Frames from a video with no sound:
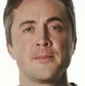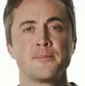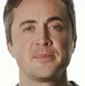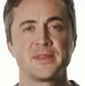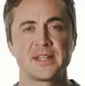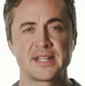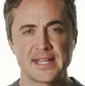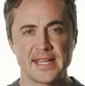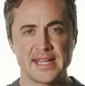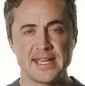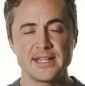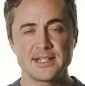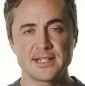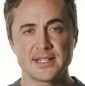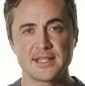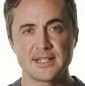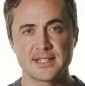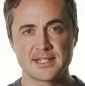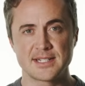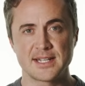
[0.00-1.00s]
The key to
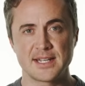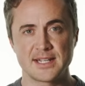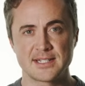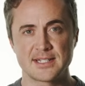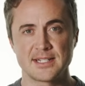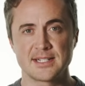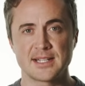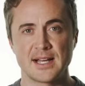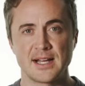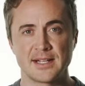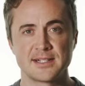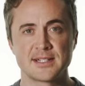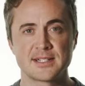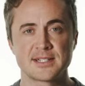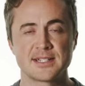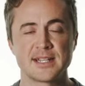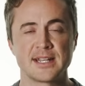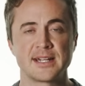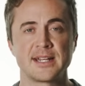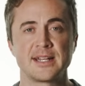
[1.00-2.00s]
this test is
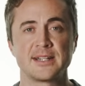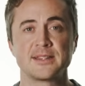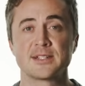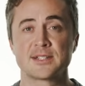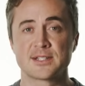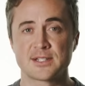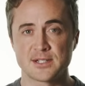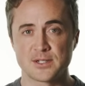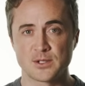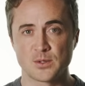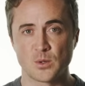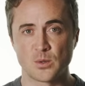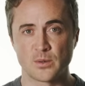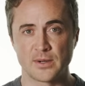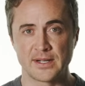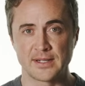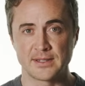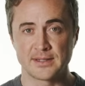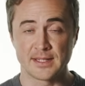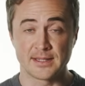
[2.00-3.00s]
understanding the
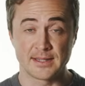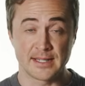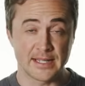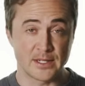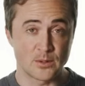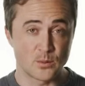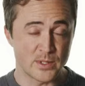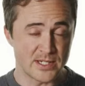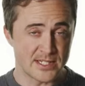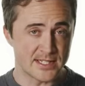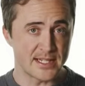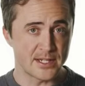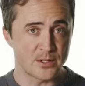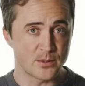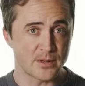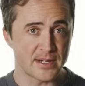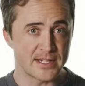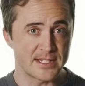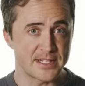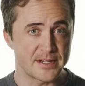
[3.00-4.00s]
scoring, the linguistic
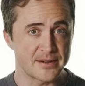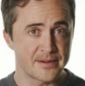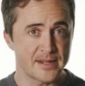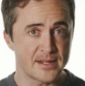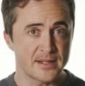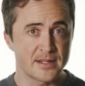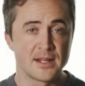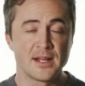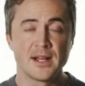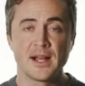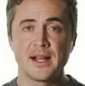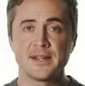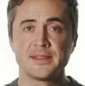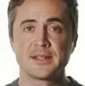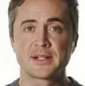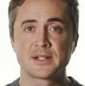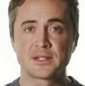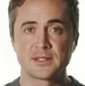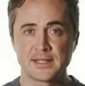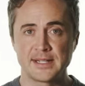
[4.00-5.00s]
criteria and
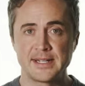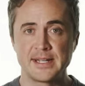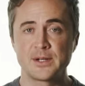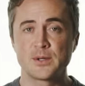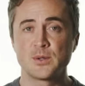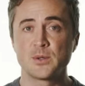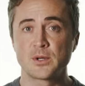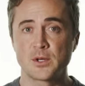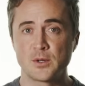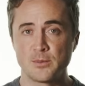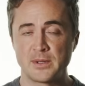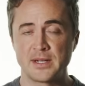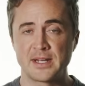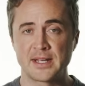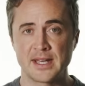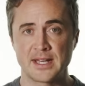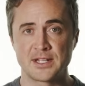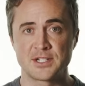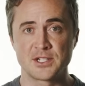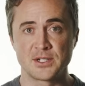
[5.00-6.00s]
the clinical
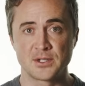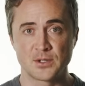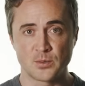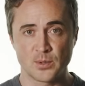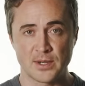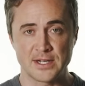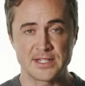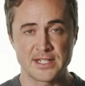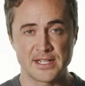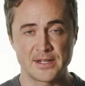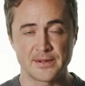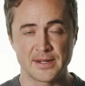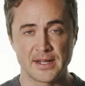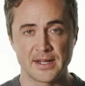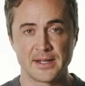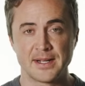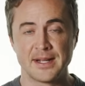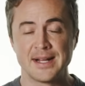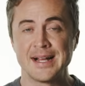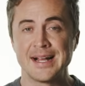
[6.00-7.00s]
communication
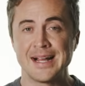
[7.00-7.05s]
criteria,